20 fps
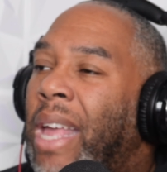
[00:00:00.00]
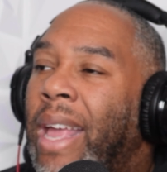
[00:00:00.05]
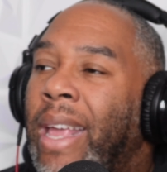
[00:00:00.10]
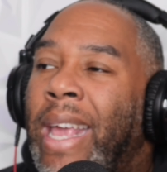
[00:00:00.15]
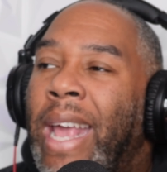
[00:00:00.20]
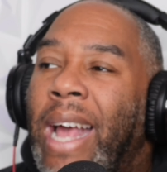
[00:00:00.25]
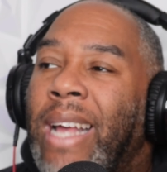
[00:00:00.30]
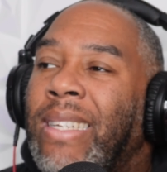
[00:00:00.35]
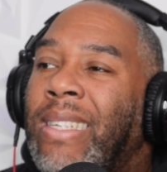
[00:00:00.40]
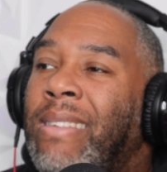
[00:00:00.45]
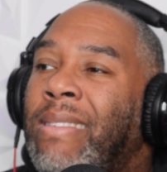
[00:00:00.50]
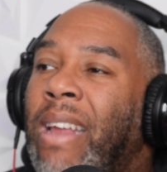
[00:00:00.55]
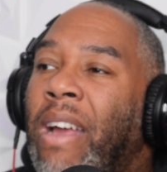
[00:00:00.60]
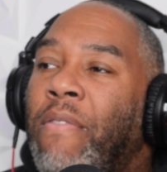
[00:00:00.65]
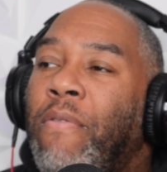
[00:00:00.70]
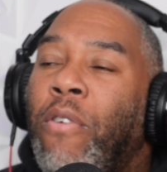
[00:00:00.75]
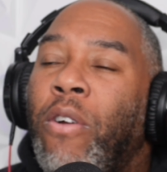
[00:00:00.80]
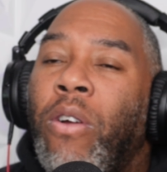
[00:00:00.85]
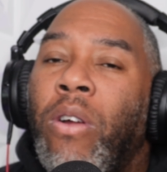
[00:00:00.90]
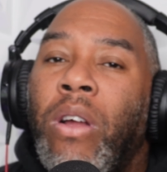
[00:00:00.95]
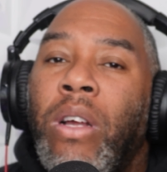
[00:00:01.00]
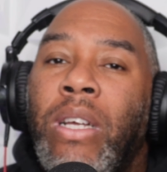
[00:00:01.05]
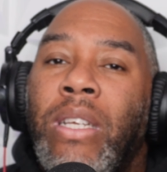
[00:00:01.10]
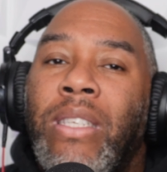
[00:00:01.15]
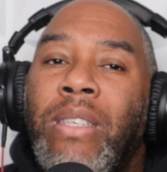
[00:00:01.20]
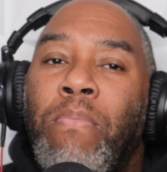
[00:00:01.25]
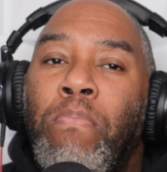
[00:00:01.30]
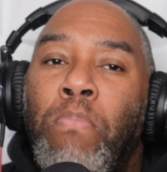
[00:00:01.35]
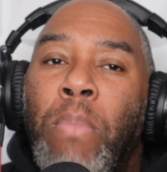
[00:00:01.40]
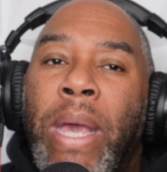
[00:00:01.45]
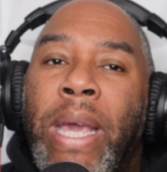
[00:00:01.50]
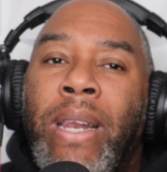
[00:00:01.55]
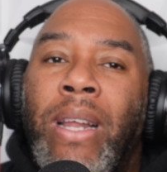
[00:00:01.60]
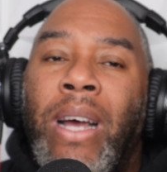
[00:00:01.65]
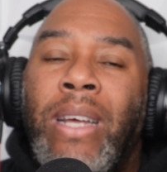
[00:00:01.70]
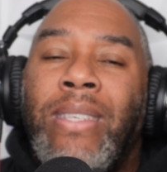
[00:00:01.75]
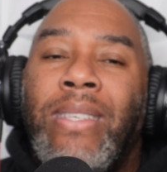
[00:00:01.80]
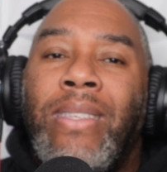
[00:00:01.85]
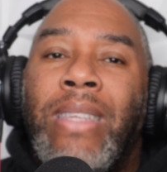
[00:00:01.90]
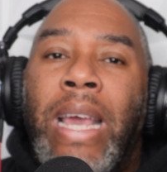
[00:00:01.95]
He has never made
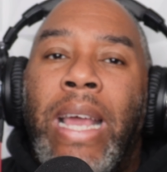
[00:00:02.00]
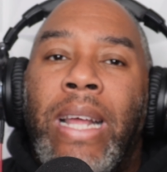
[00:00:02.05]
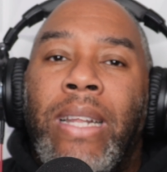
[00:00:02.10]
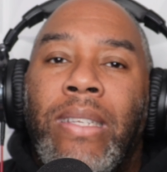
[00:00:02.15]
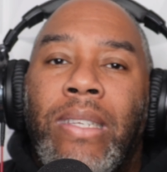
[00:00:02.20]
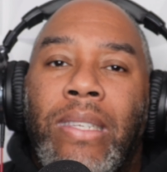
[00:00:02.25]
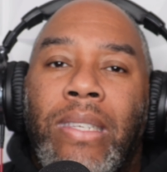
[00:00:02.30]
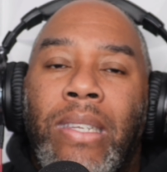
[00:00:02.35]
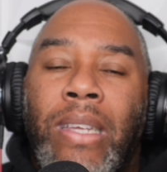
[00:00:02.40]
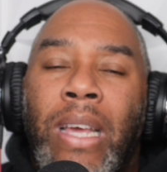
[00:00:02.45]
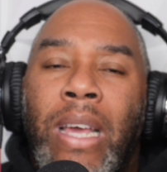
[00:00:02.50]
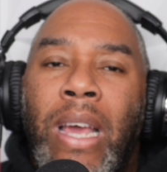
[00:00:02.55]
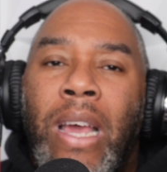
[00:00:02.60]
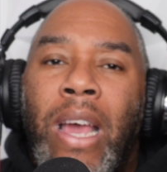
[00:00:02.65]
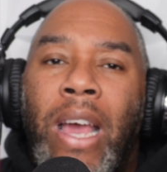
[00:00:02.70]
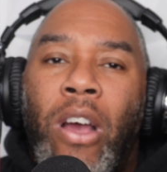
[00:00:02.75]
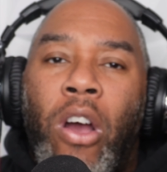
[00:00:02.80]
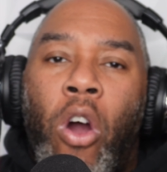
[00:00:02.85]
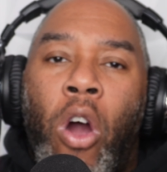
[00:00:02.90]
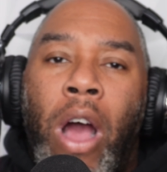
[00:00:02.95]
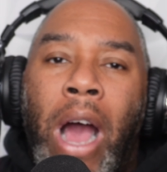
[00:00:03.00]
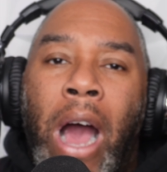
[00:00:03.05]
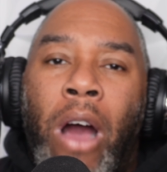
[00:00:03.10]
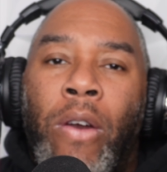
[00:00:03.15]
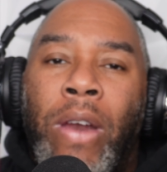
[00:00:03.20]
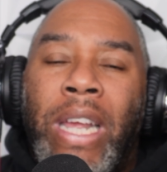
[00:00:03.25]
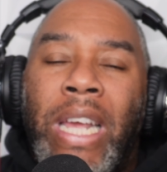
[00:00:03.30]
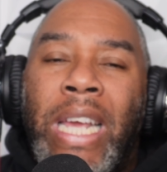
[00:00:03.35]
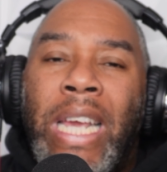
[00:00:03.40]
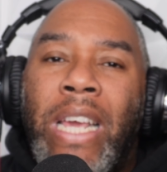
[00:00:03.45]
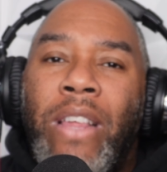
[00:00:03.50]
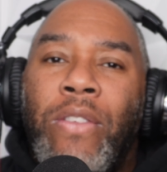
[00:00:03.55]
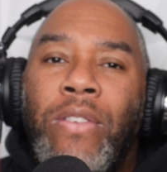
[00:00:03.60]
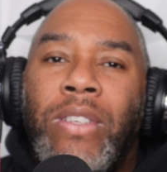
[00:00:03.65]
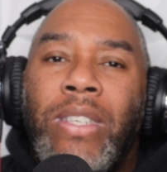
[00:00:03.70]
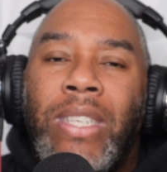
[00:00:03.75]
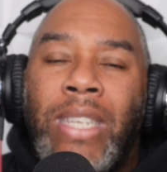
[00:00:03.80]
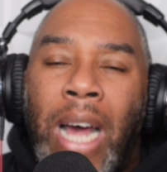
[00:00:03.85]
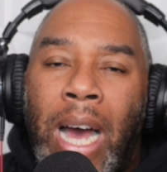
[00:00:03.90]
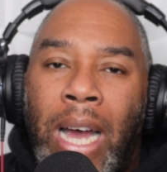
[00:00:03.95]
a stance on
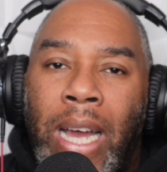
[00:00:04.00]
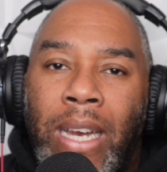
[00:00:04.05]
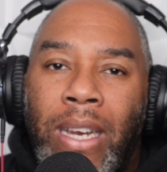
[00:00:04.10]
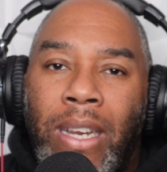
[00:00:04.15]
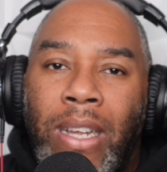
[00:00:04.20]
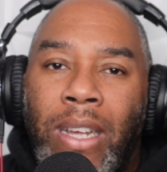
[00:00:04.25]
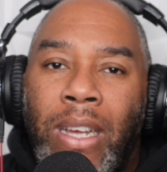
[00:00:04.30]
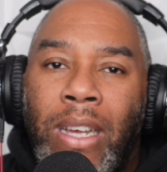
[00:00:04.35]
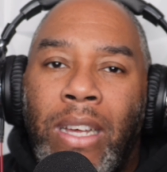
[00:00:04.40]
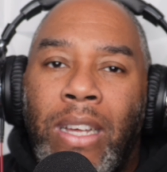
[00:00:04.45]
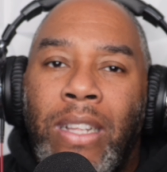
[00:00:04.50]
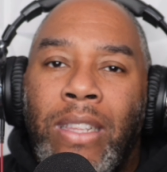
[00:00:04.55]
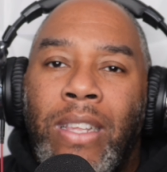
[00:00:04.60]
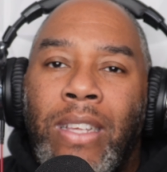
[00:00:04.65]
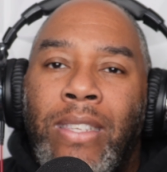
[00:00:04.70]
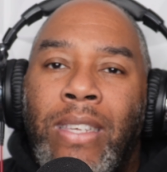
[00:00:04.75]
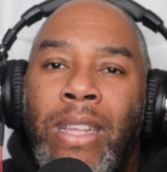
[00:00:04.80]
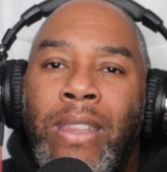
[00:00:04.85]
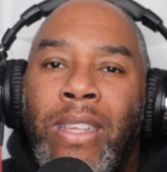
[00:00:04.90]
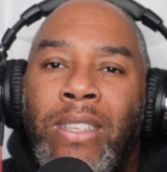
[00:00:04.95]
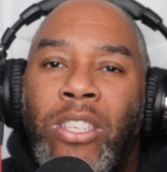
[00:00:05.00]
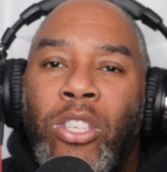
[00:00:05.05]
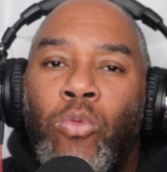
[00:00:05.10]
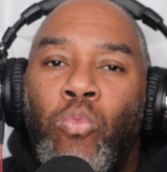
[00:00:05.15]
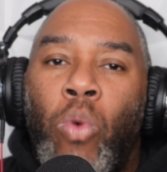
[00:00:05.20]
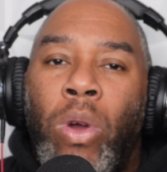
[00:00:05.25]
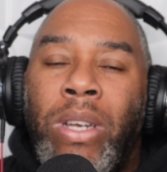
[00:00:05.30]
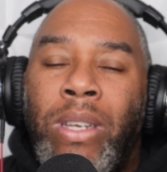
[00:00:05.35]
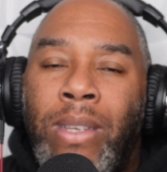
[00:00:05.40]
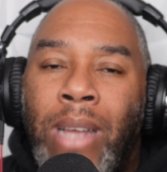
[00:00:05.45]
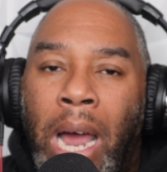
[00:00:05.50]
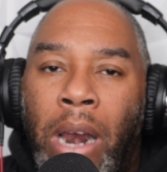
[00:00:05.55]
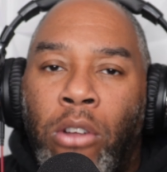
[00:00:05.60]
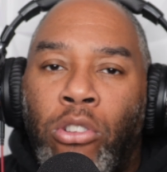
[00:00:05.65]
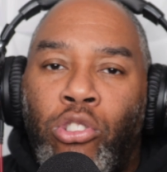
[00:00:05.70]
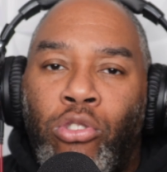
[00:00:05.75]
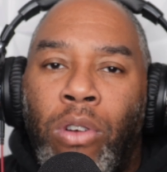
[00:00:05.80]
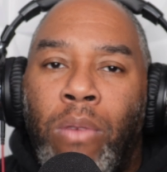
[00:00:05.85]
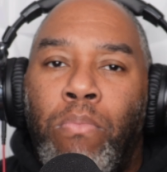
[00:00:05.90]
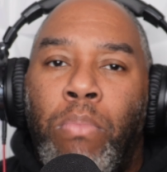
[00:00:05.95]
either side to say this is what
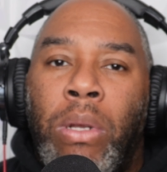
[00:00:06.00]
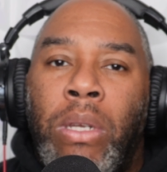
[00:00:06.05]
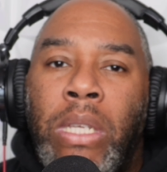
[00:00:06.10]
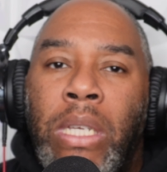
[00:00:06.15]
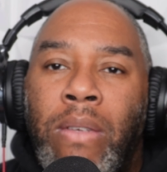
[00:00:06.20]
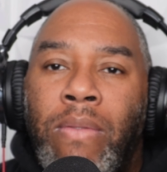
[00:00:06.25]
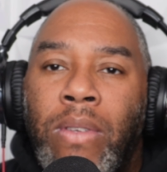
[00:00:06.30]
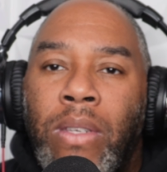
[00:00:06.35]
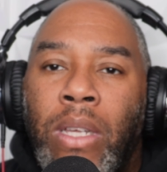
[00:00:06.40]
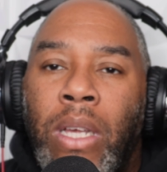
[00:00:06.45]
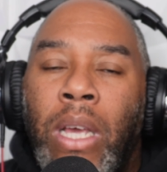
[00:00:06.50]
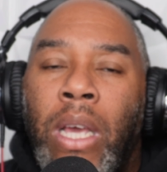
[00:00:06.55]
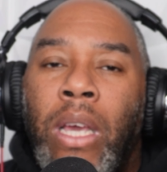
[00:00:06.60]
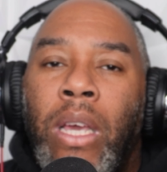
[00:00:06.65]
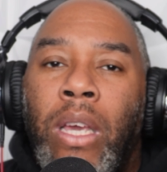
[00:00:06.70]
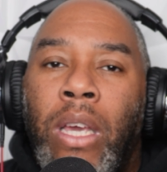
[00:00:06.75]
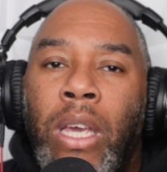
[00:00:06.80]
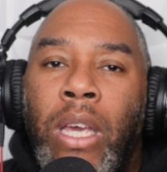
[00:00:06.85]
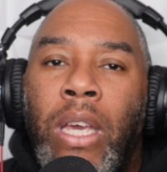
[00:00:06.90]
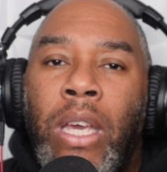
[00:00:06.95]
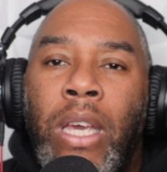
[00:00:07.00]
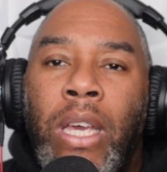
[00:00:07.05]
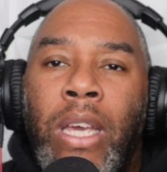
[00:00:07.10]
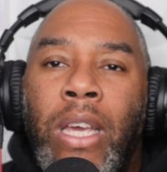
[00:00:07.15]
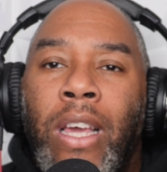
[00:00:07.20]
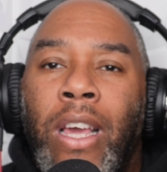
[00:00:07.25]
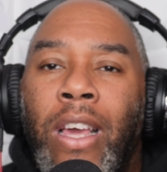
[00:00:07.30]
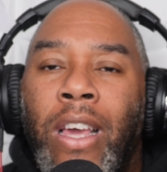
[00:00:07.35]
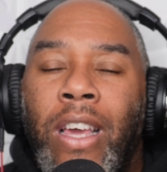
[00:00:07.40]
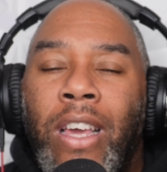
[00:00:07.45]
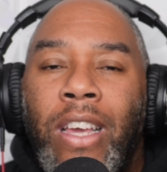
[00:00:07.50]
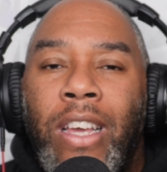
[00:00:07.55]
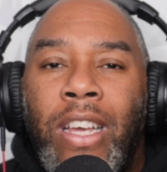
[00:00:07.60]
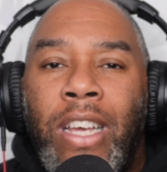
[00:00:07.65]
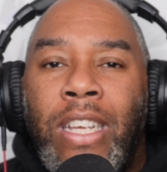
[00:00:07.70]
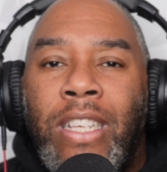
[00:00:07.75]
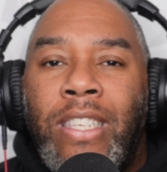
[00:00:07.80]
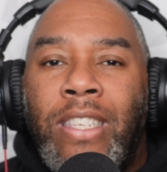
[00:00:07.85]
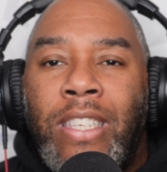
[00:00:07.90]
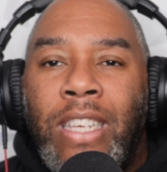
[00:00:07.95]
Donald Trump believes. He
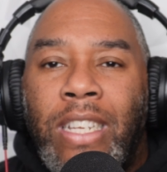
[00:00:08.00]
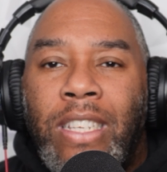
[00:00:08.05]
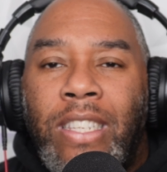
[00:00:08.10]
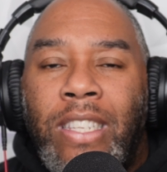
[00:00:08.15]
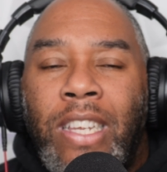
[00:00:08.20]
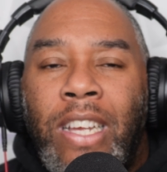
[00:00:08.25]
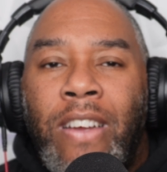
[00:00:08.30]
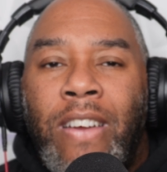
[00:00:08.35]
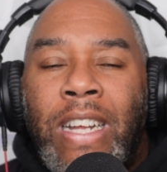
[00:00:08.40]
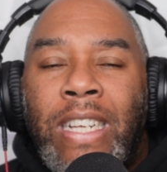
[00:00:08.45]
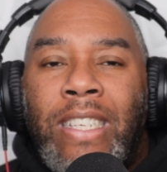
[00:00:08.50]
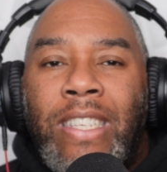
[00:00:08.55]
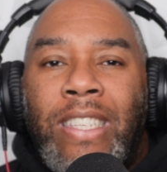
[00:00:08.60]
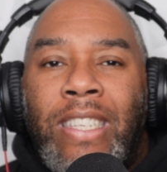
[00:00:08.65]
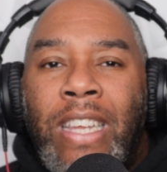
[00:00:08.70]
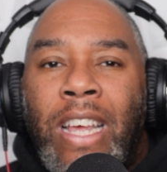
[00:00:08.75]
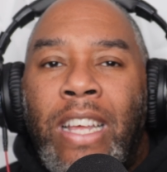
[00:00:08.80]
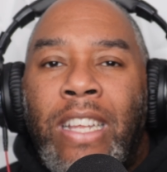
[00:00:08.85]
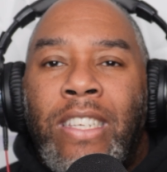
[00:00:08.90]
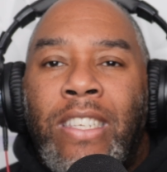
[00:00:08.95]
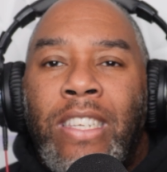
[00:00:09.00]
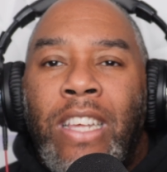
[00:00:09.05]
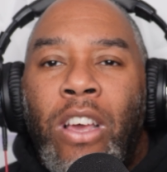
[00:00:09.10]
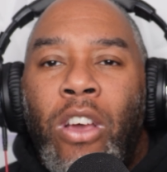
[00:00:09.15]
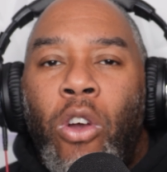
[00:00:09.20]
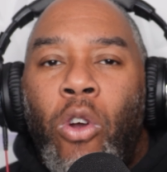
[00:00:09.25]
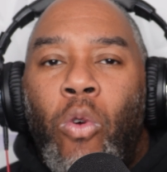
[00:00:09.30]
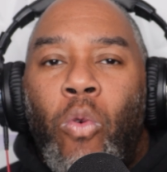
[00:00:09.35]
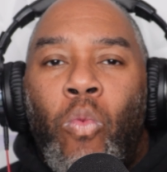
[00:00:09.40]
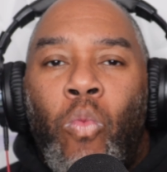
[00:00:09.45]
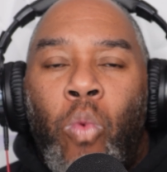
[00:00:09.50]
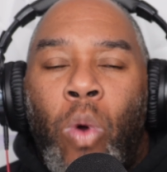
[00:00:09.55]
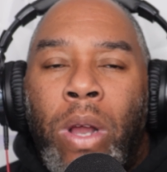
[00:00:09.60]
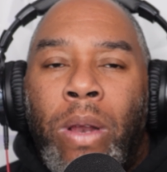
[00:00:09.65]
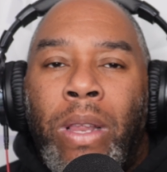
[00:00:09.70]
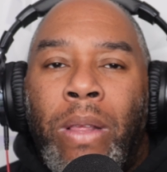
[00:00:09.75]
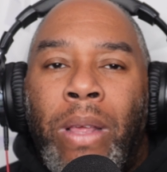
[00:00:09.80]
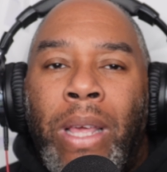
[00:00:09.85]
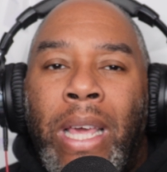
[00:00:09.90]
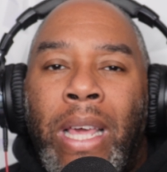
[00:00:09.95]
sits here and says
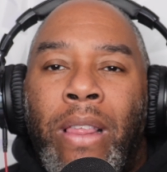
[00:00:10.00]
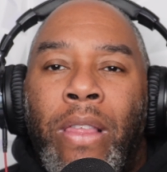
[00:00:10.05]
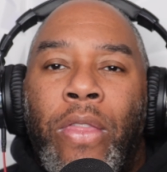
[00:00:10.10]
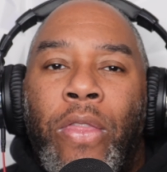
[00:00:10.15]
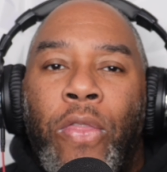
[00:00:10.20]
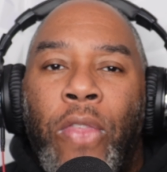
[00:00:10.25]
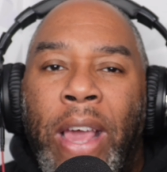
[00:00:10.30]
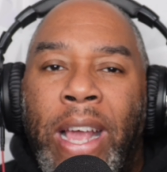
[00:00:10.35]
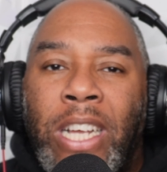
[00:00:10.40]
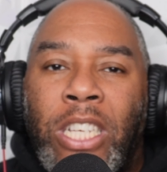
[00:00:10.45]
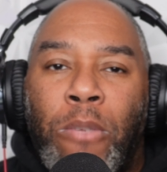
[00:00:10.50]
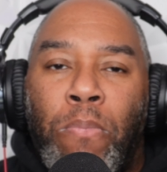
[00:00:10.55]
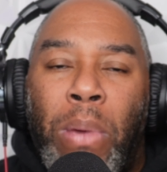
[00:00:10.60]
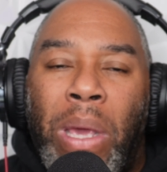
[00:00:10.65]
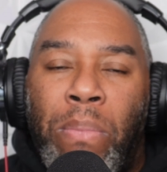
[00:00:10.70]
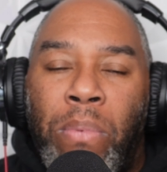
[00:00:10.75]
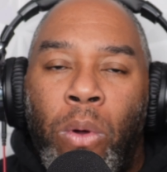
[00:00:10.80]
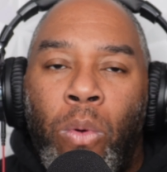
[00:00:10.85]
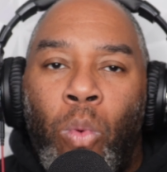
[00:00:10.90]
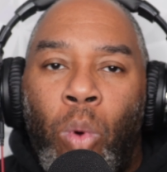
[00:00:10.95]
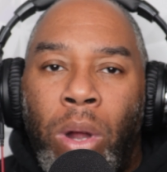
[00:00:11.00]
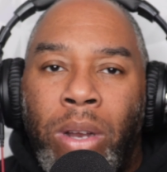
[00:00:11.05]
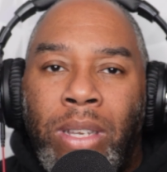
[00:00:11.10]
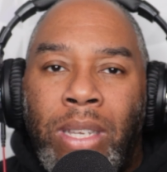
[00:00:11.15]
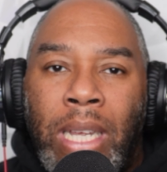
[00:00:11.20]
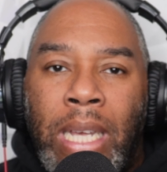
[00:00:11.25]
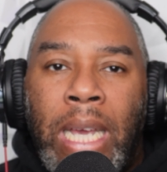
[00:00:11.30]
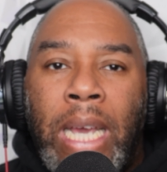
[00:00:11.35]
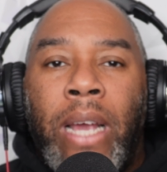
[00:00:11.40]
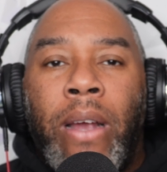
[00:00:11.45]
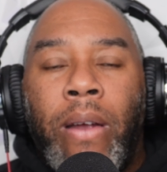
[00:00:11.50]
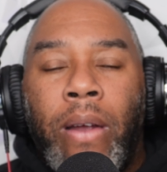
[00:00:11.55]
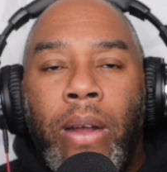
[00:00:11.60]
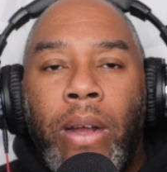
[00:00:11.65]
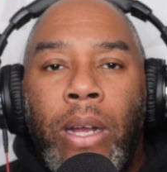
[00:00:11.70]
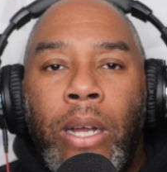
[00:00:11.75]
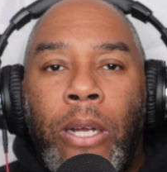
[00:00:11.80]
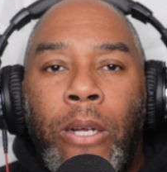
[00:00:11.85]
what he thinks people want to hear.